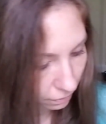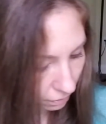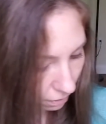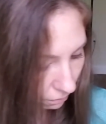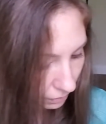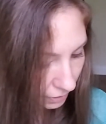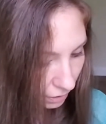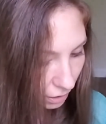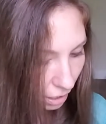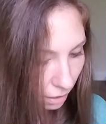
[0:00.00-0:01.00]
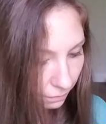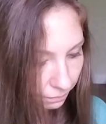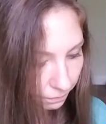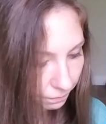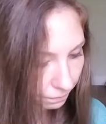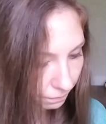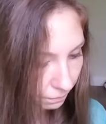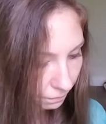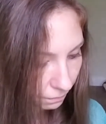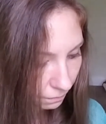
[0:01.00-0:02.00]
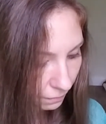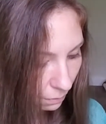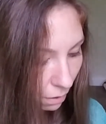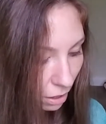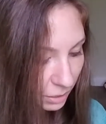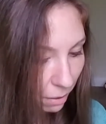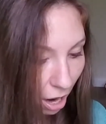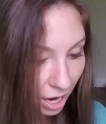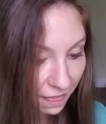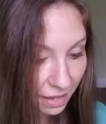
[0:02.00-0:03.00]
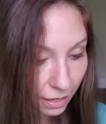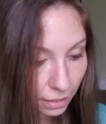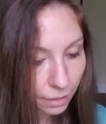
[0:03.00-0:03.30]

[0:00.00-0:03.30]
No, where's the other card? Well, it's part of it.